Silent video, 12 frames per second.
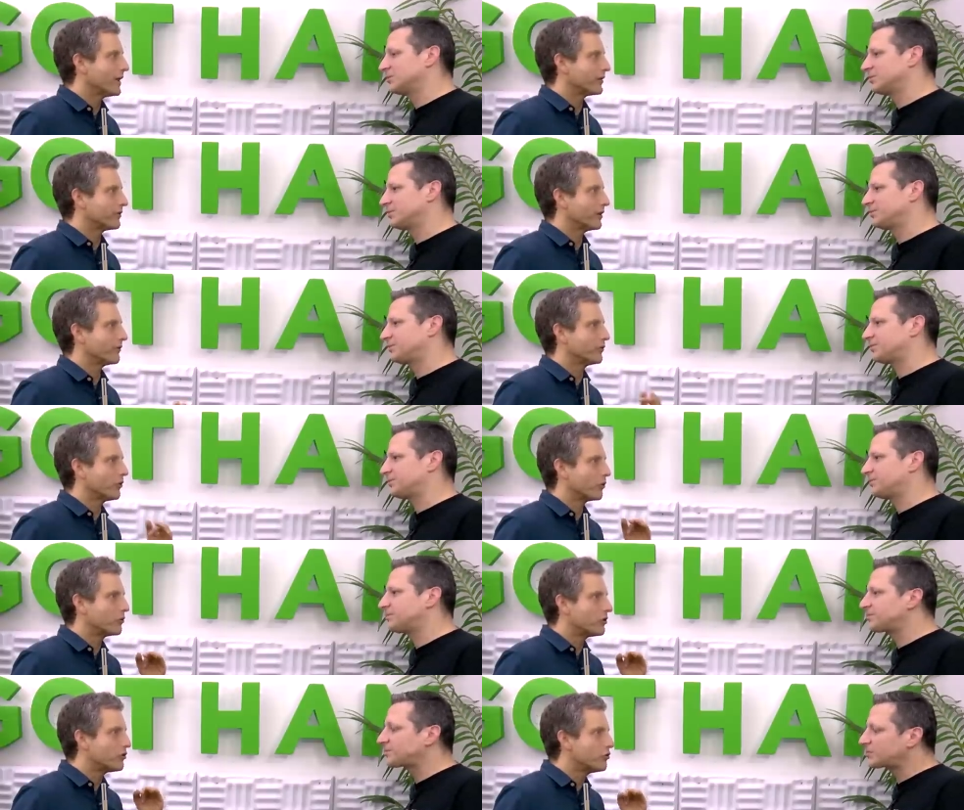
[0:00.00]
Speaker 1: stuff. So
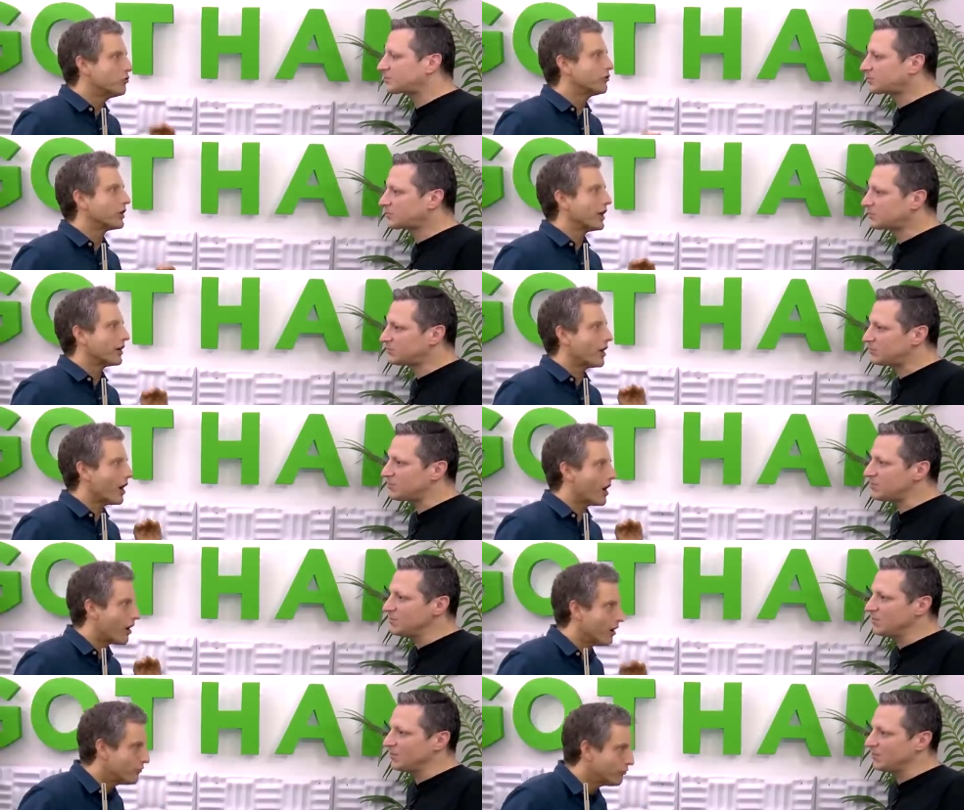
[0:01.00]
using an
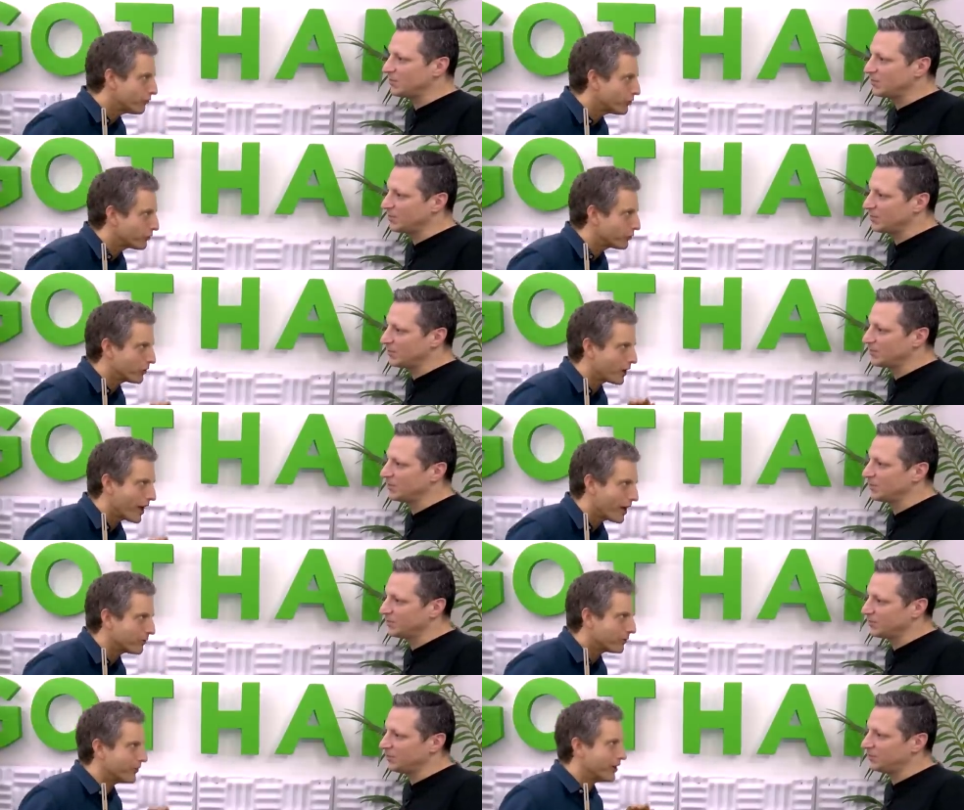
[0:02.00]
unfiltered
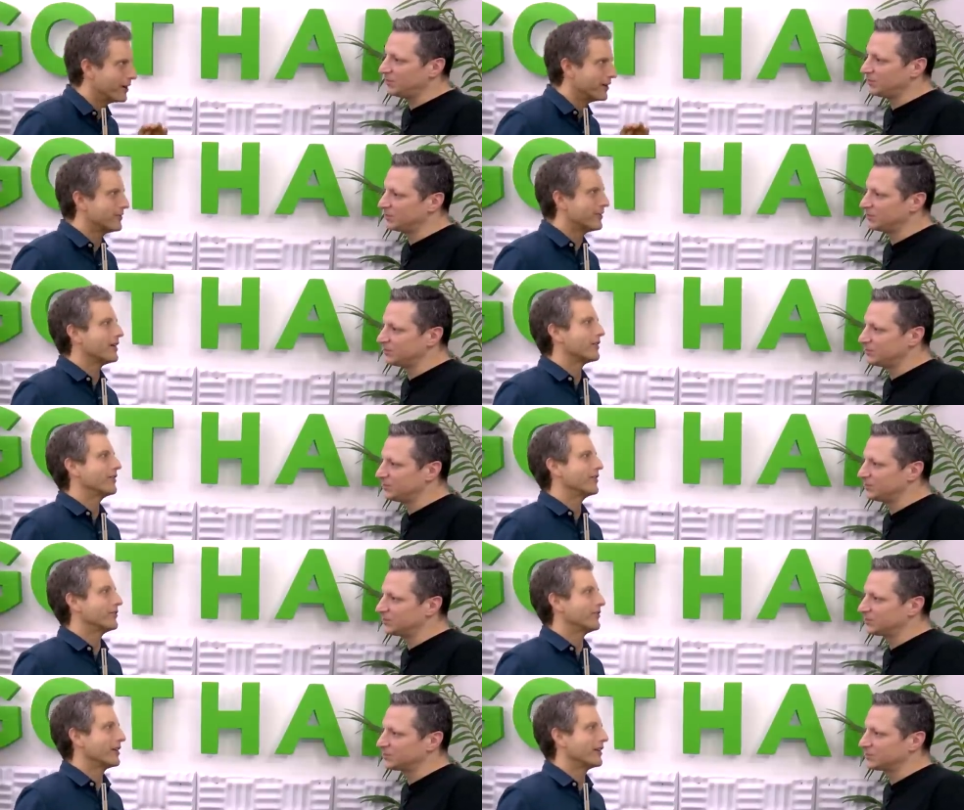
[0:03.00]
amplified antenna on
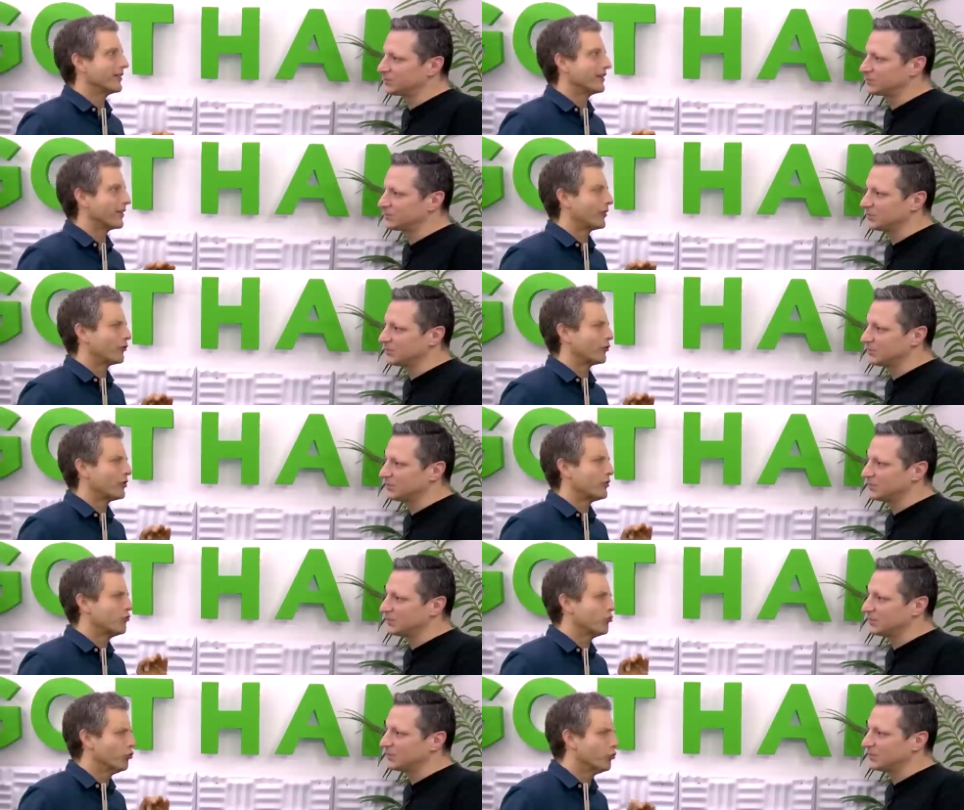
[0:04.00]
set, I think, is
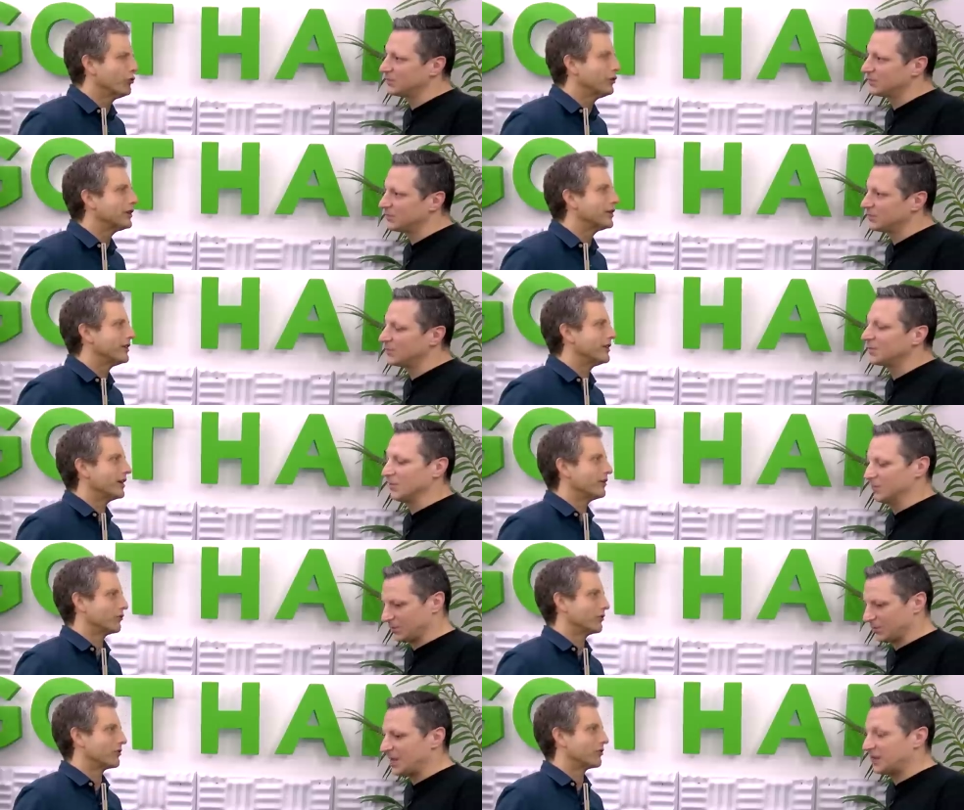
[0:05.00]
really dangerous.
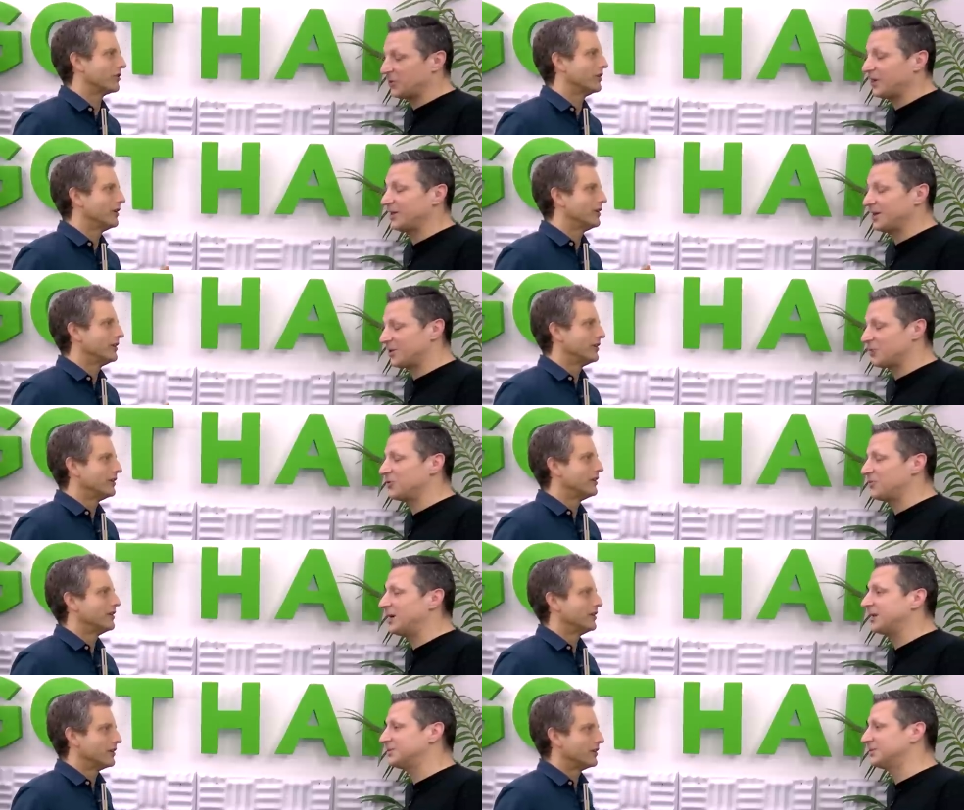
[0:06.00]
That's
Speaker 2: why I like going
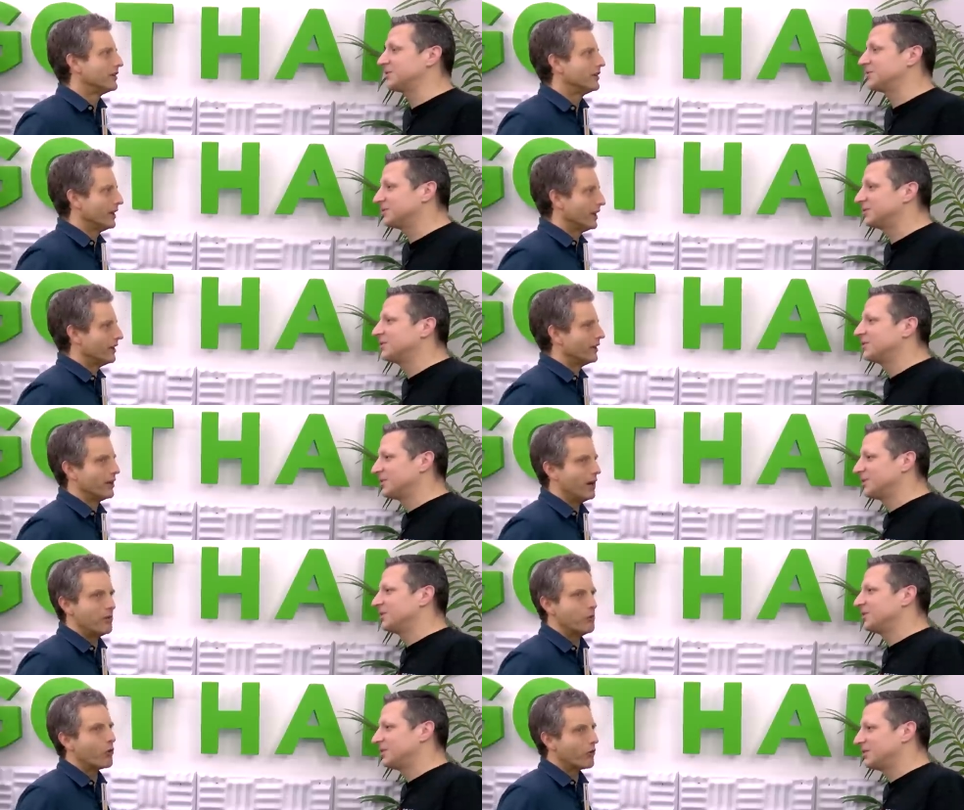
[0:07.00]
passive.
Speaker 1: Yeah, um,
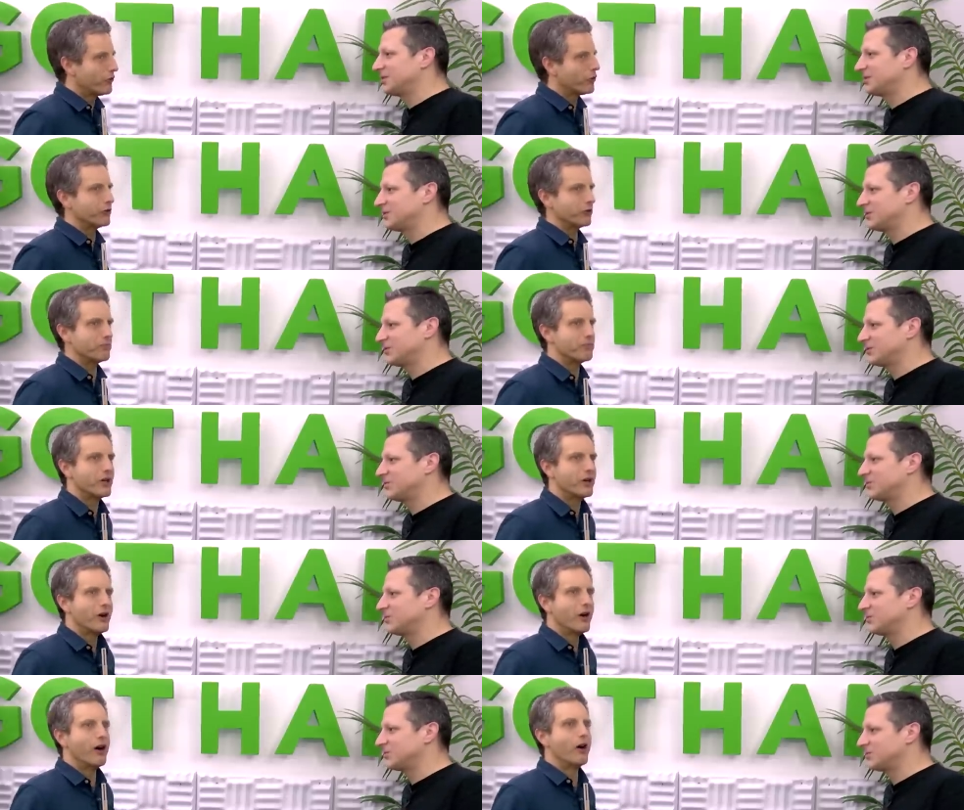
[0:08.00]
or filtered.
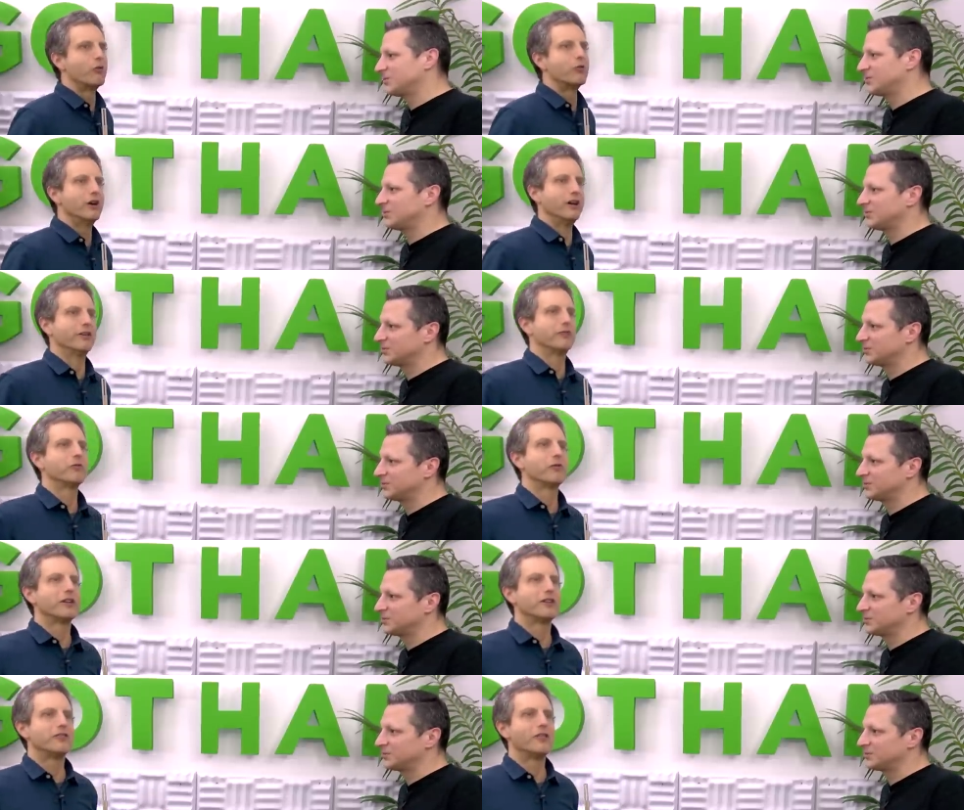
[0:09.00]
Oh, uh, what,
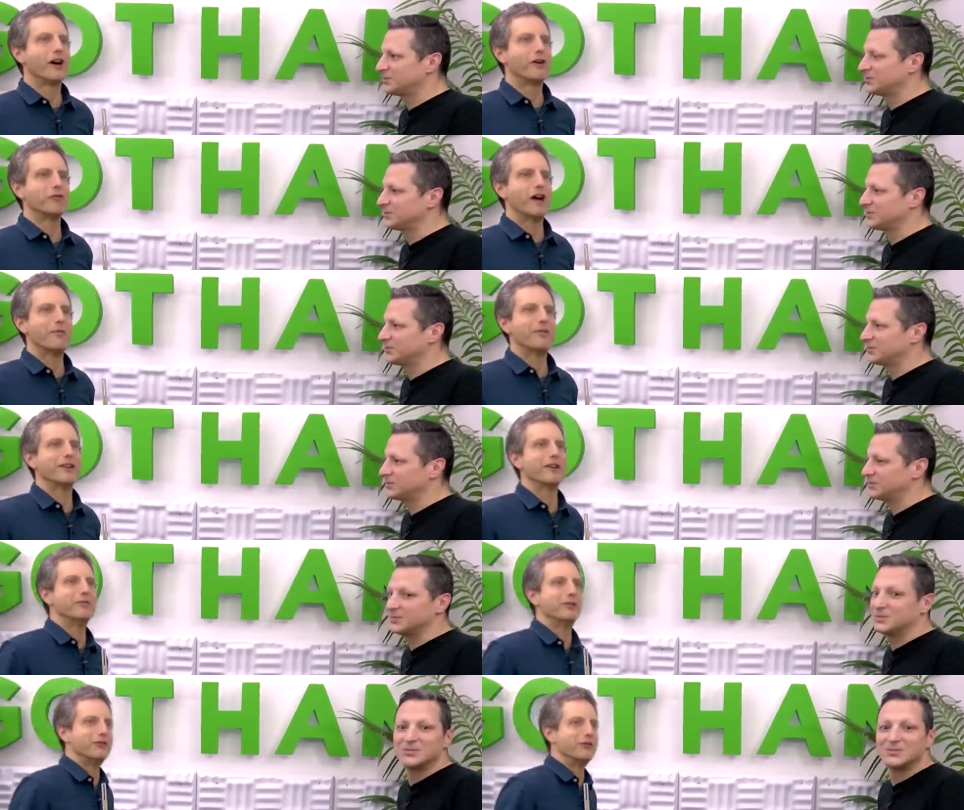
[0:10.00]
uh, wrap it up
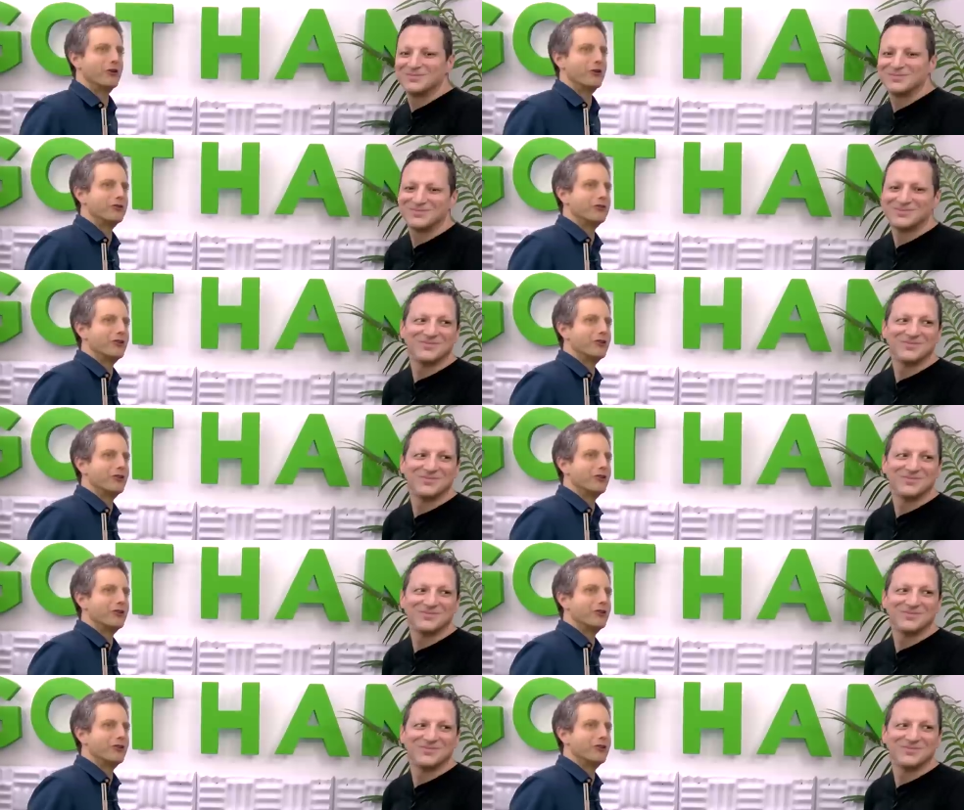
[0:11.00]
is Joe. Joe